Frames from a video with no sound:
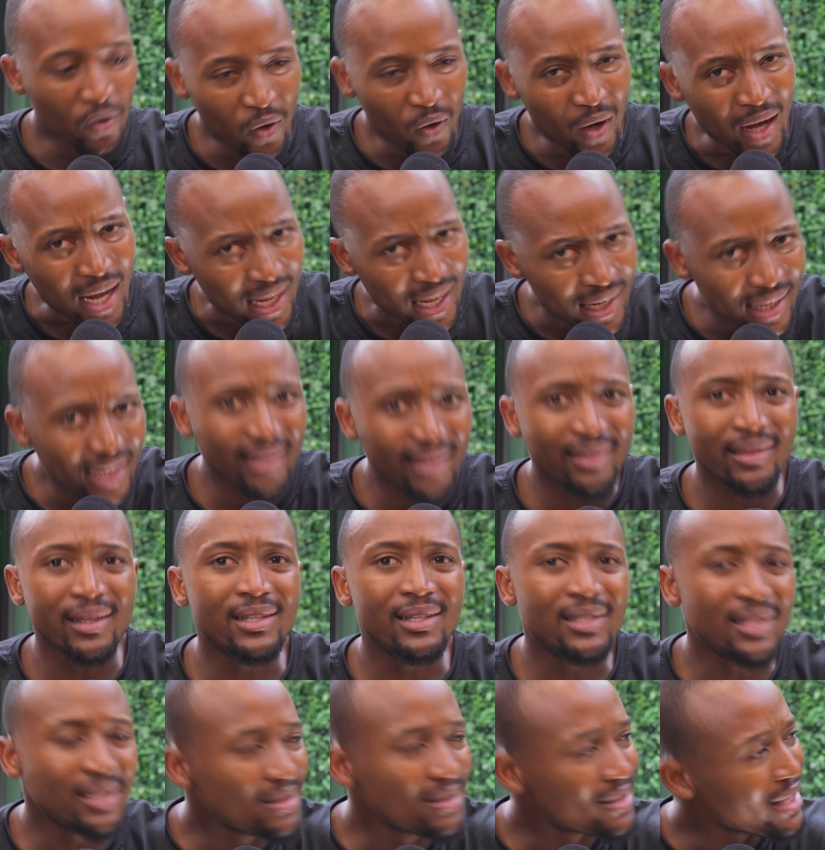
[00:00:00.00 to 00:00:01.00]
under
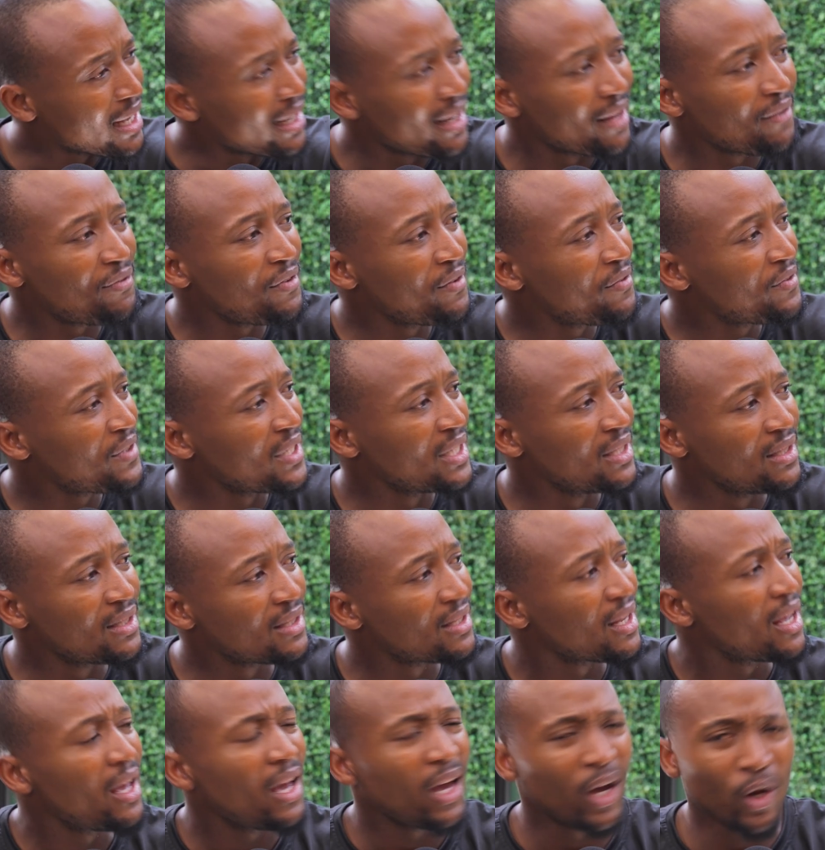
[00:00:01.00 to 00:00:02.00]
13s, under 15s,
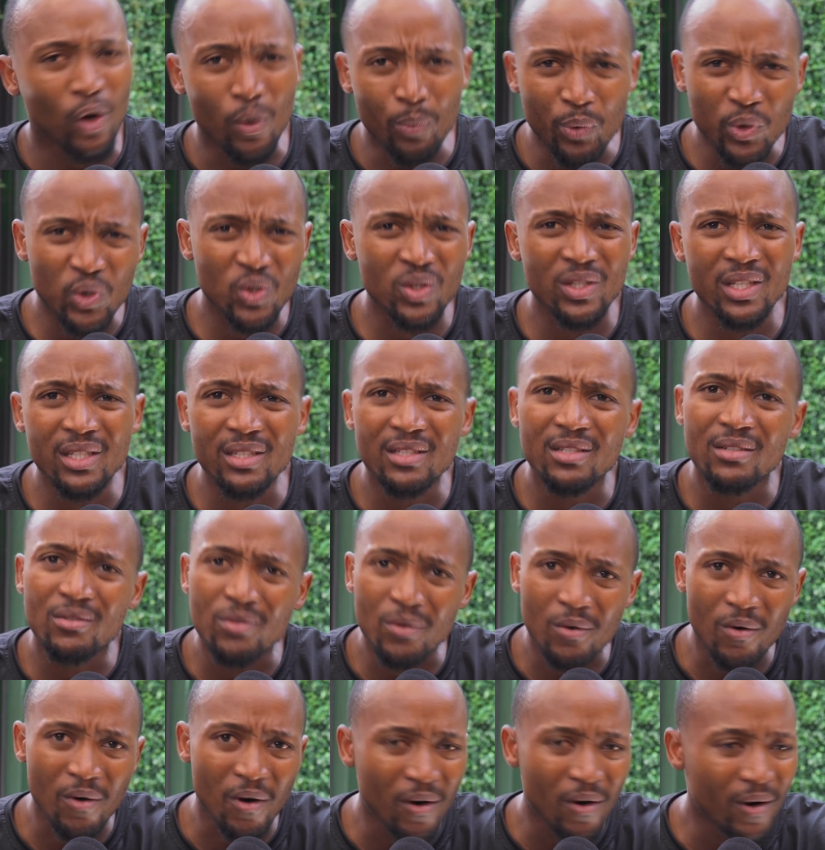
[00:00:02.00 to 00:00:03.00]
an opportunity to
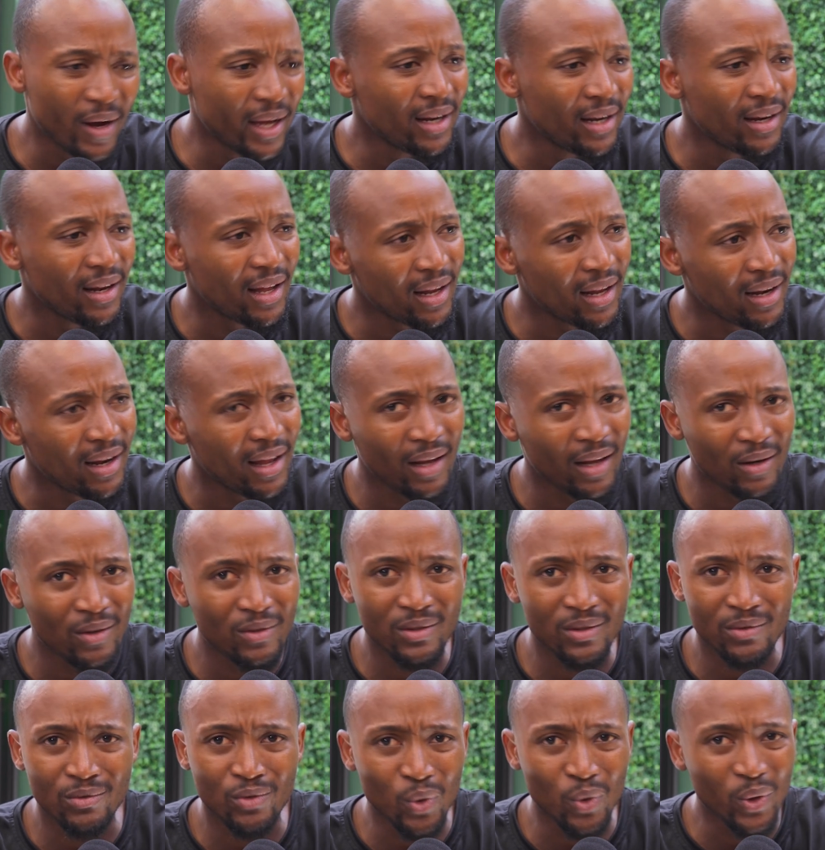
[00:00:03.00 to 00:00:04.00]
go and
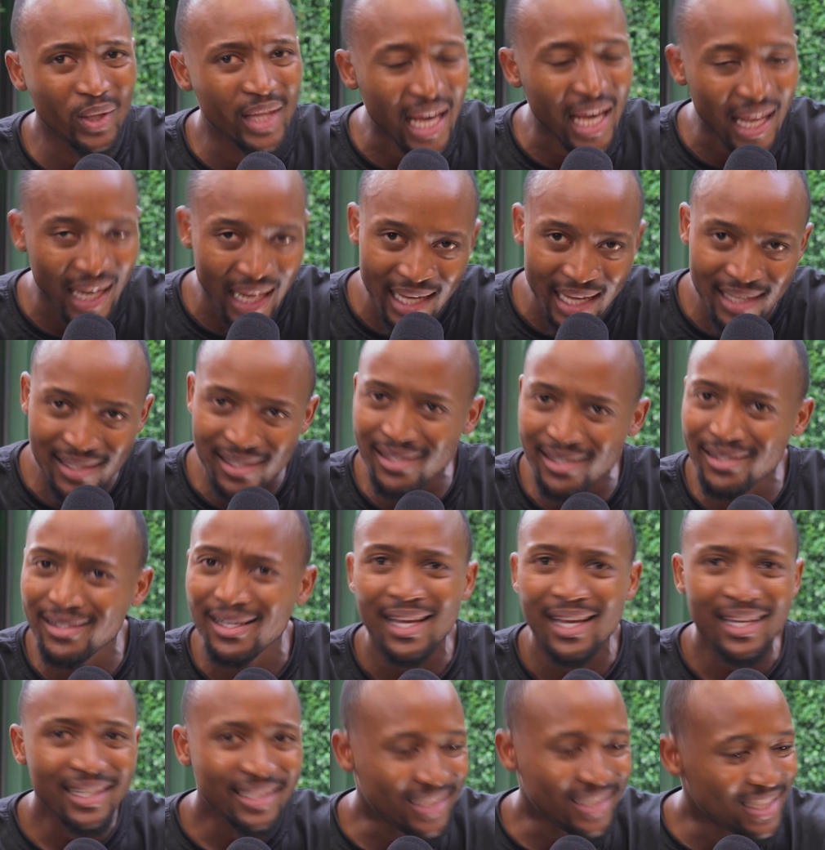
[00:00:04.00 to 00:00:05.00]
do their license,
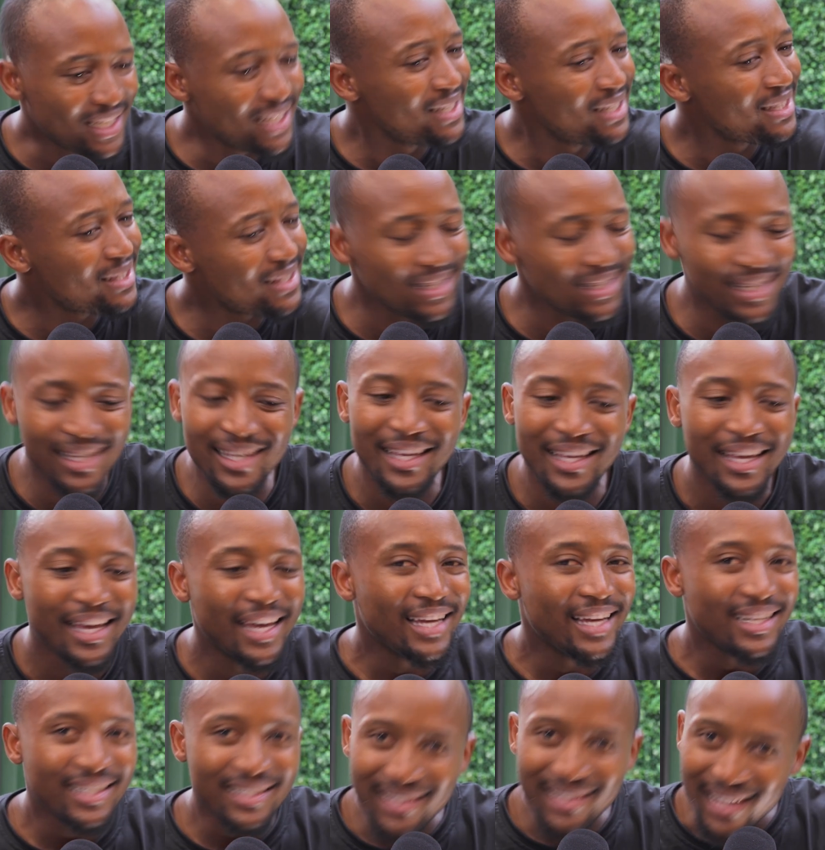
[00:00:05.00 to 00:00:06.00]
DC
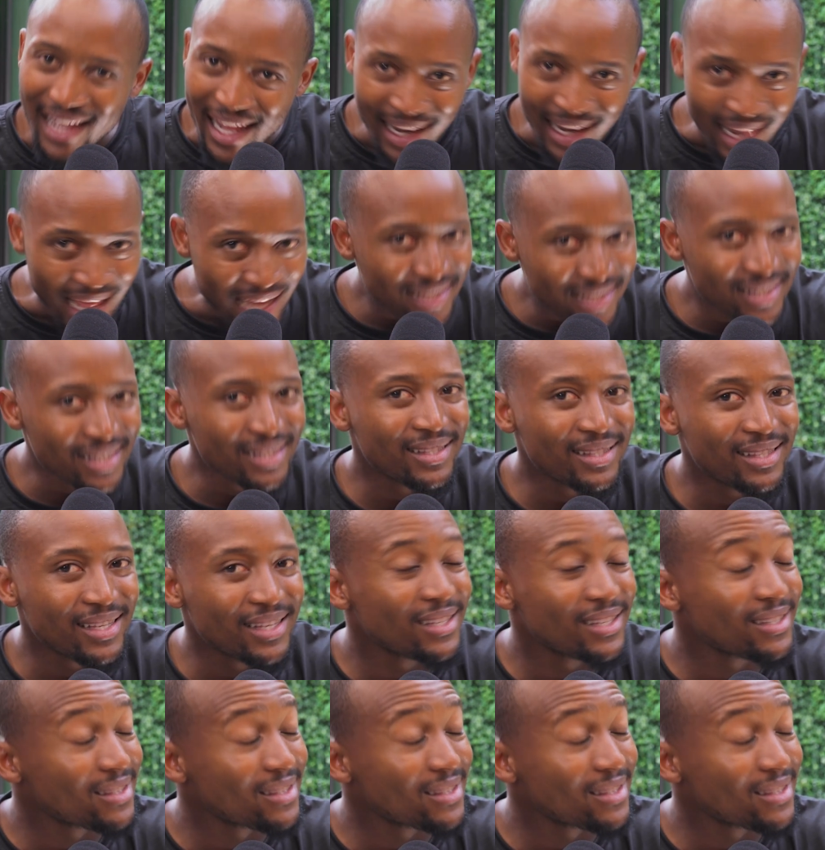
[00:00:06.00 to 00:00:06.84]
their licenses.